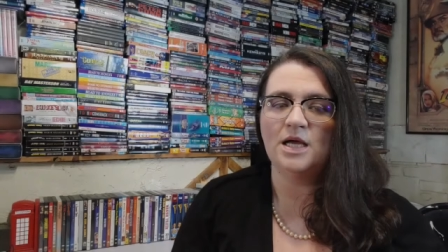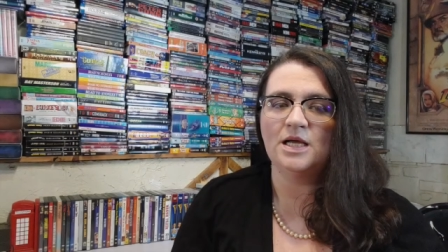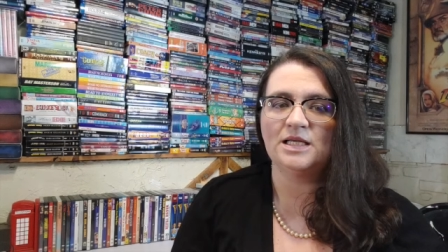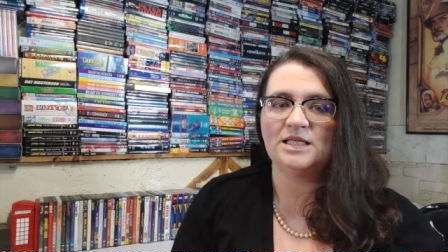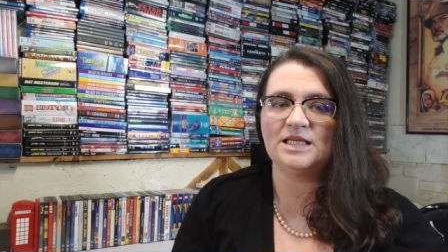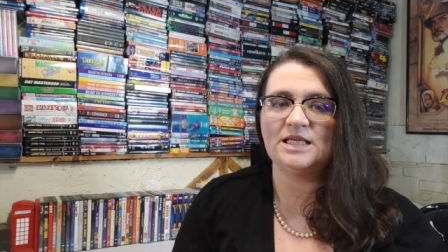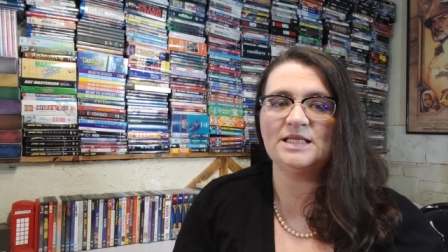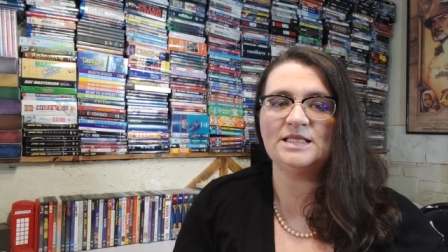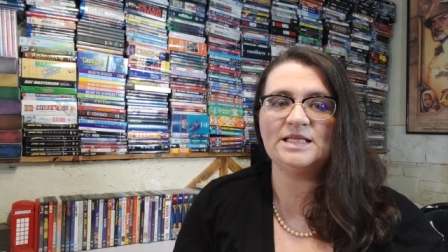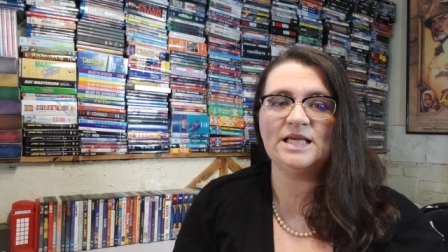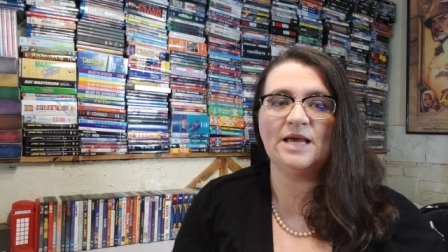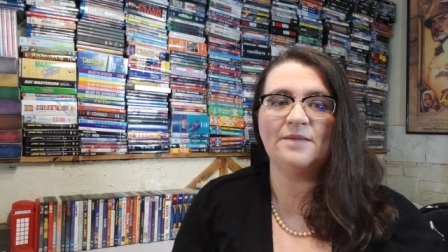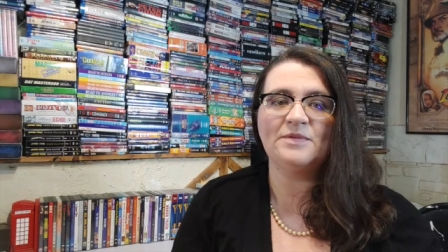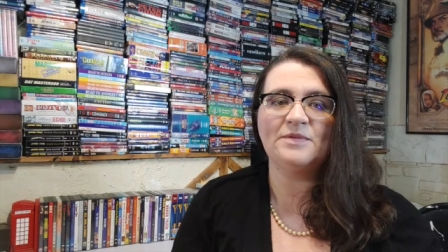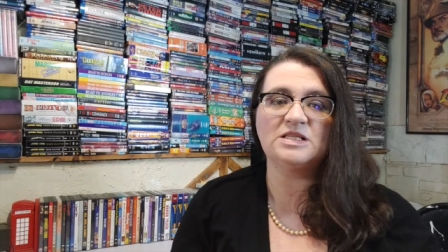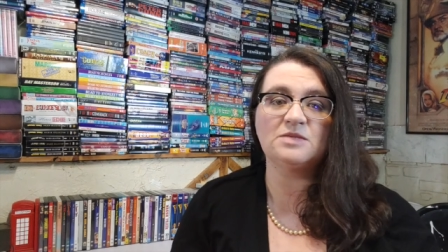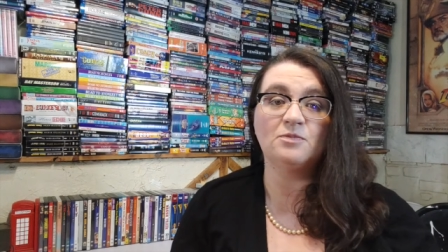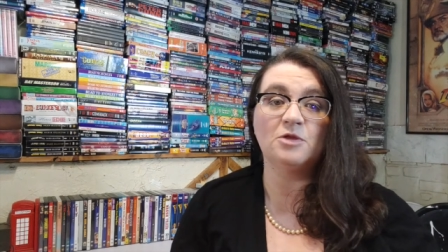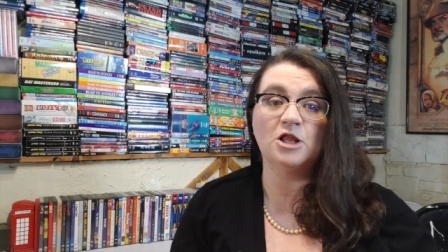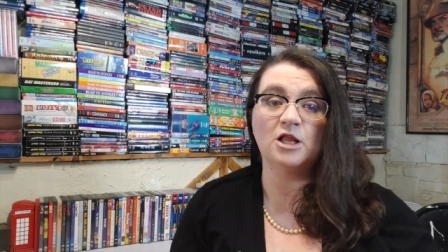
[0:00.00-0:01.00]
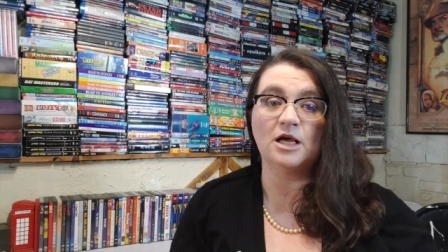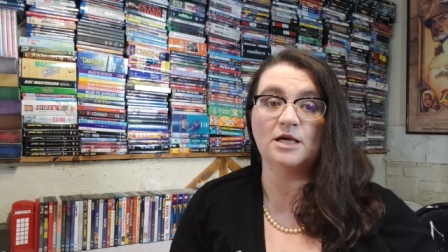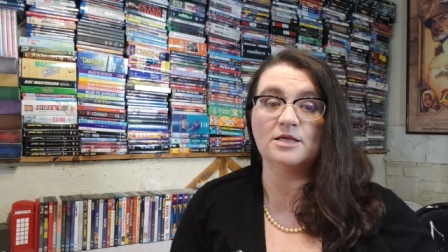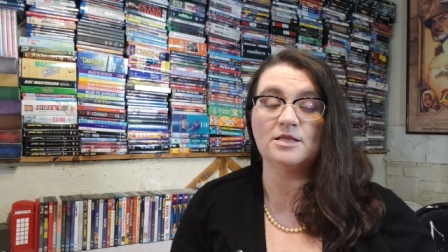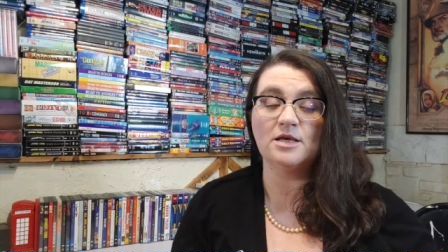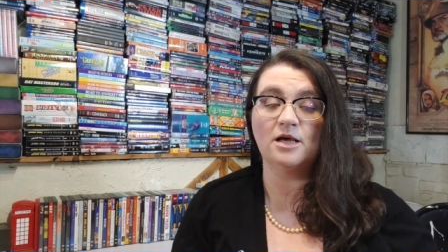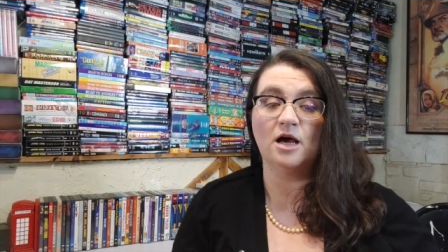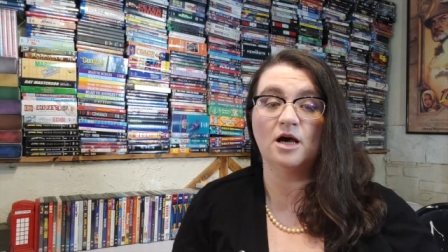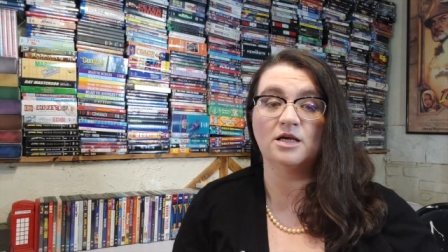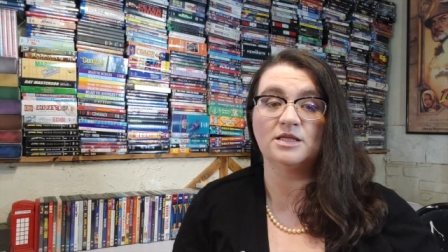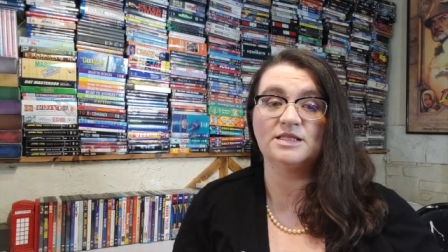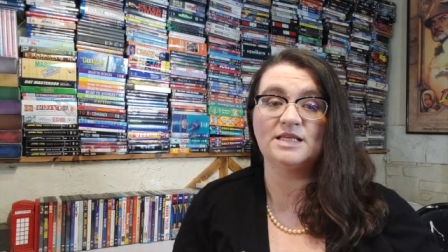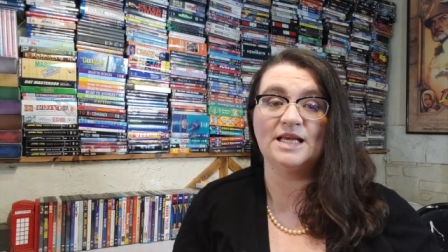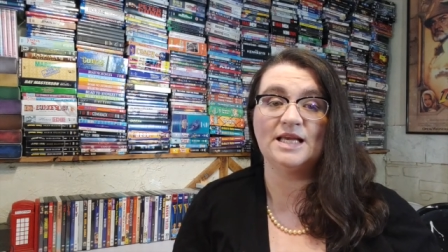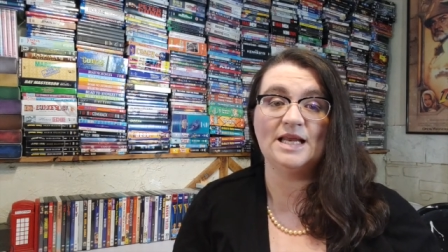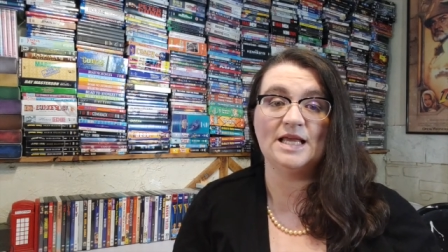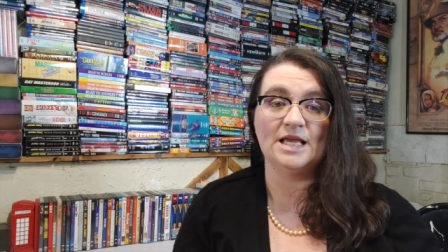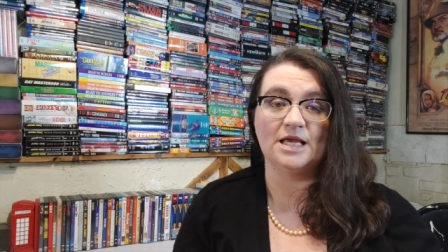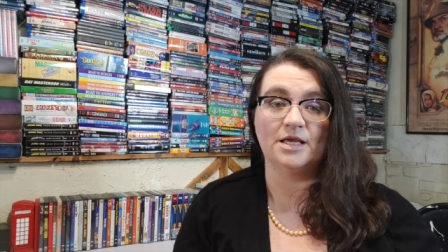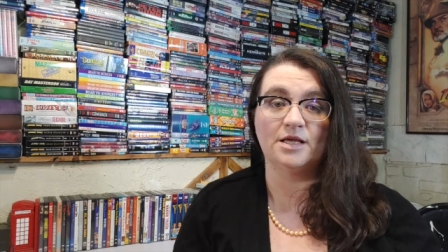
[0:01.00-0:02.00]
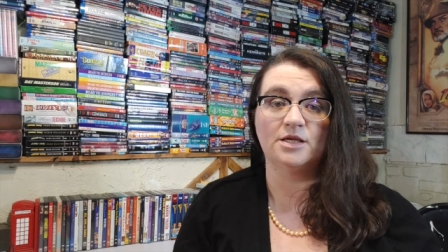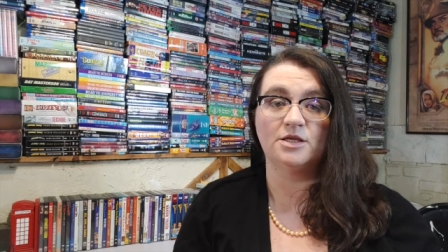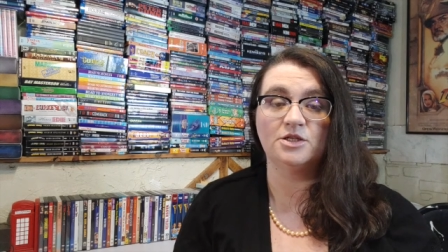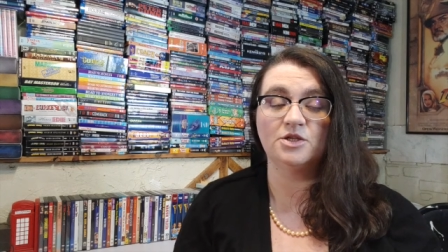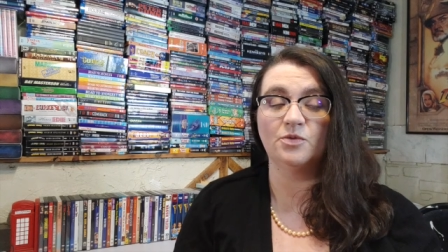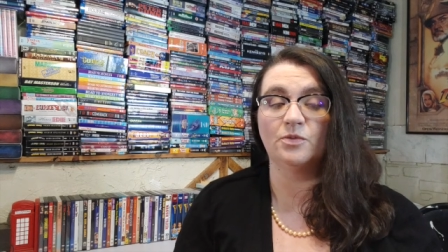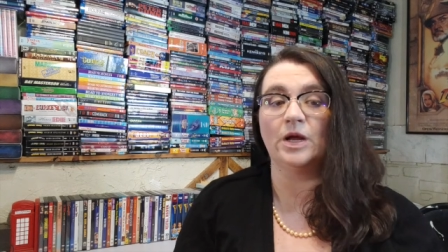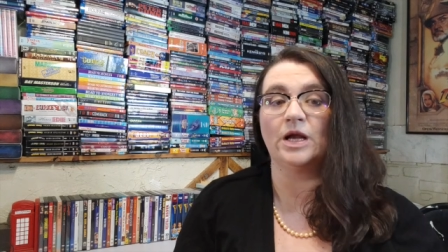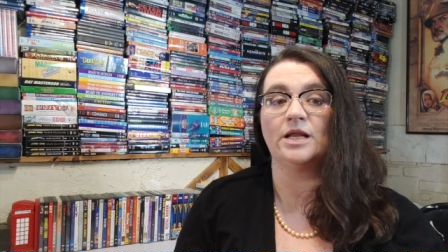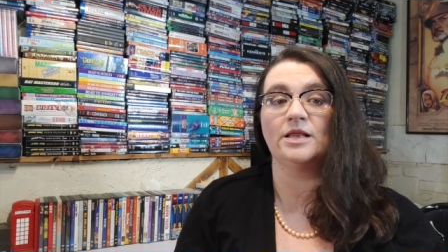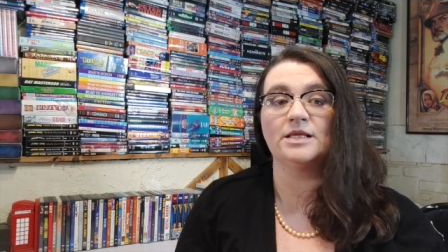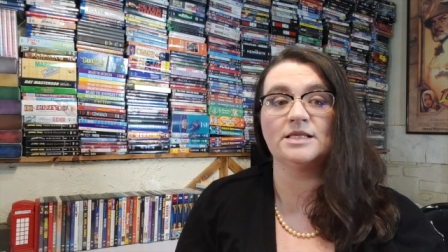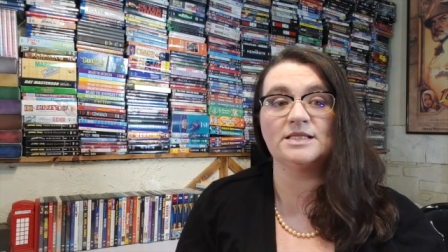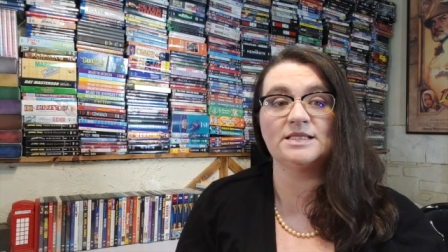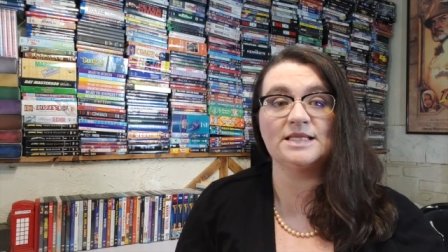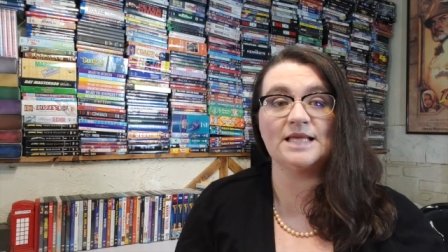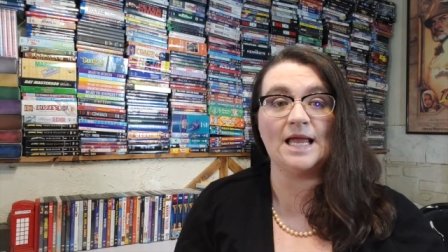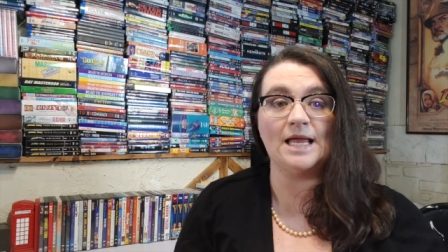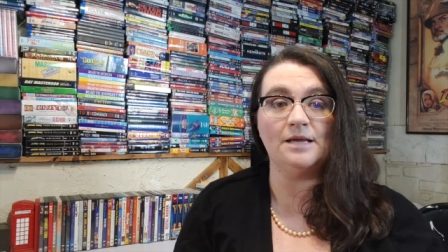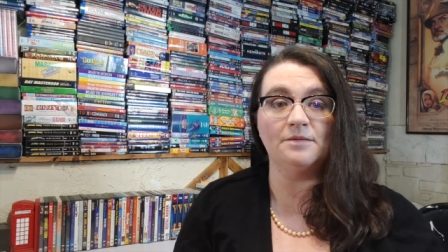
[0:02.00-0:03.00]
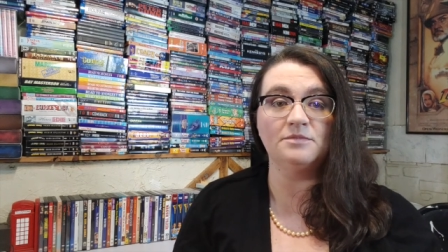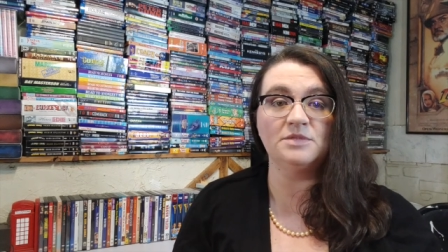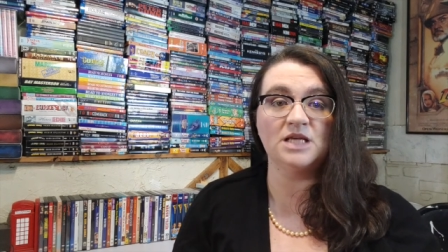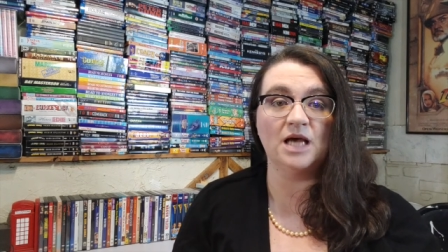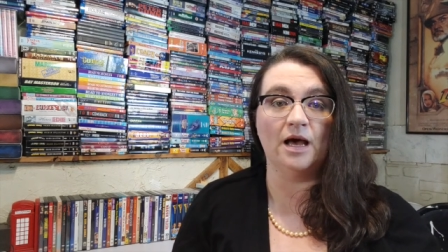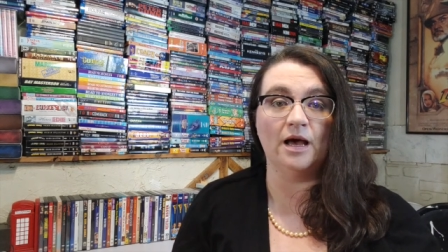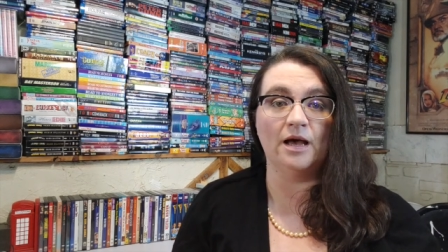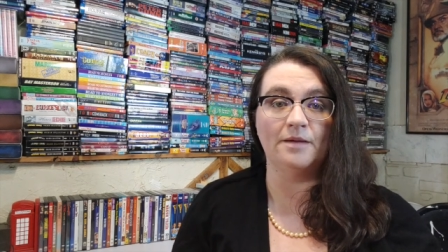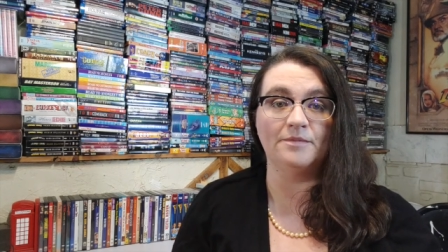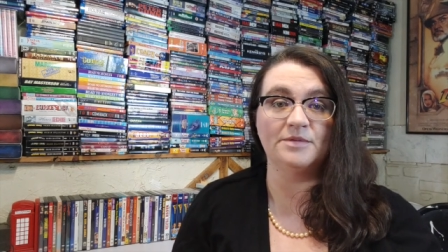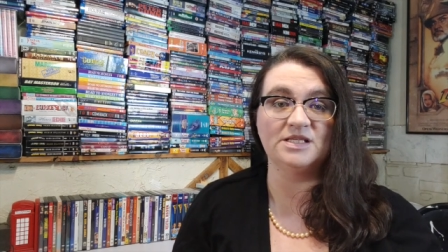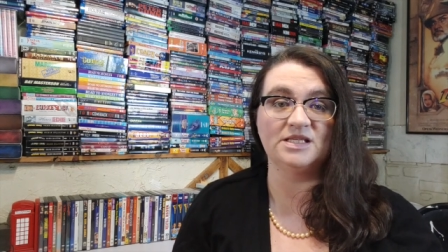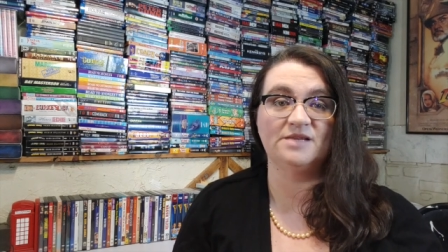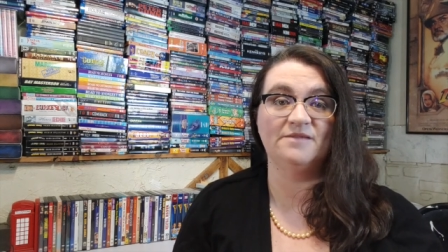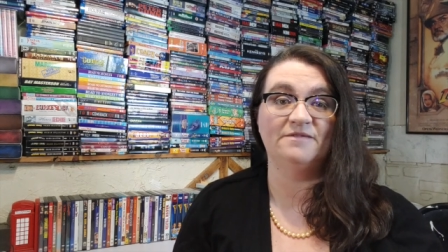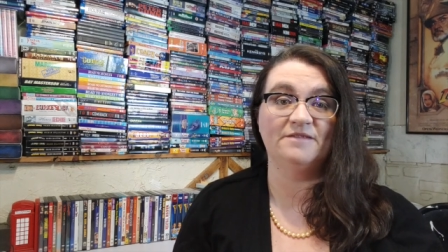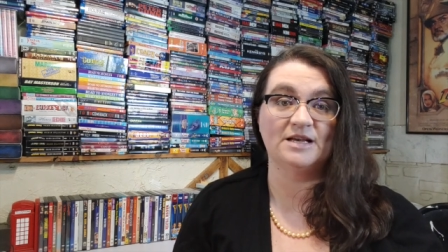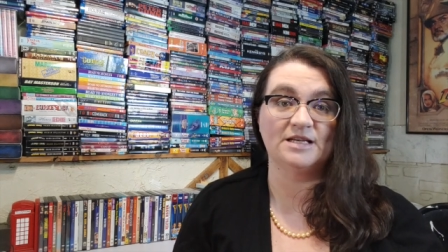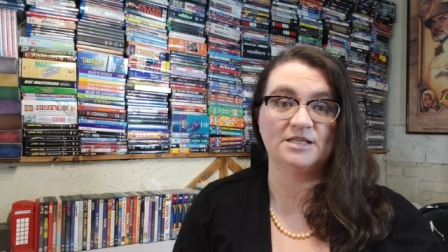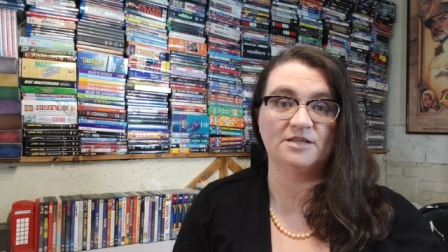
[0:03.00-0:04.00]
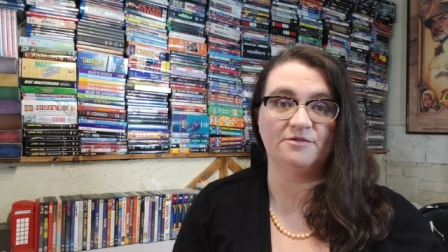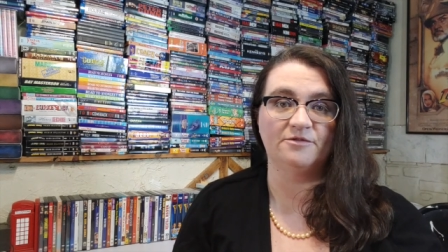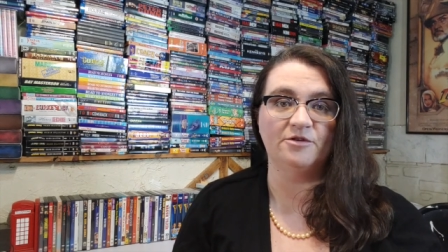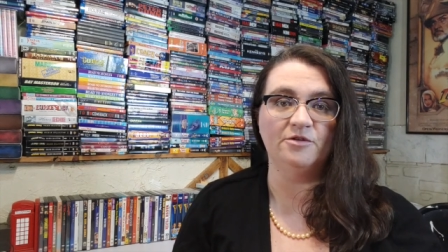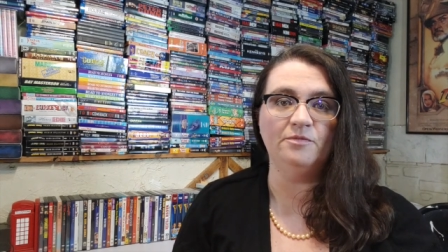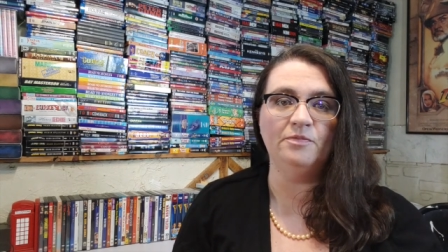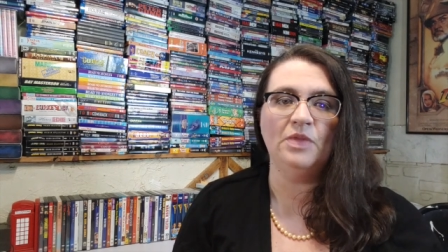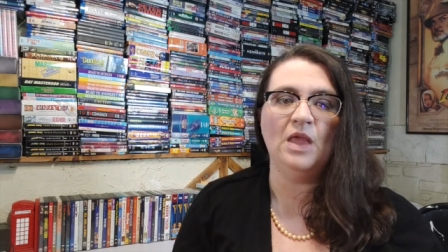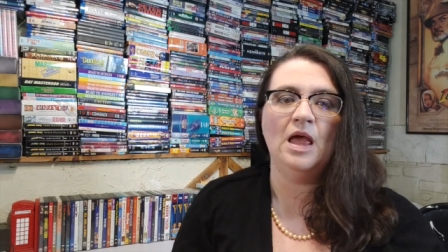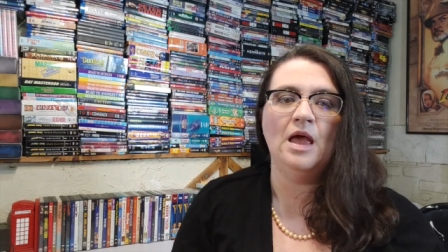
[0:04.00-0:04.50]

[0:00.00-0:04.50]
TCM has plugged the content in to run at the same time as the festival,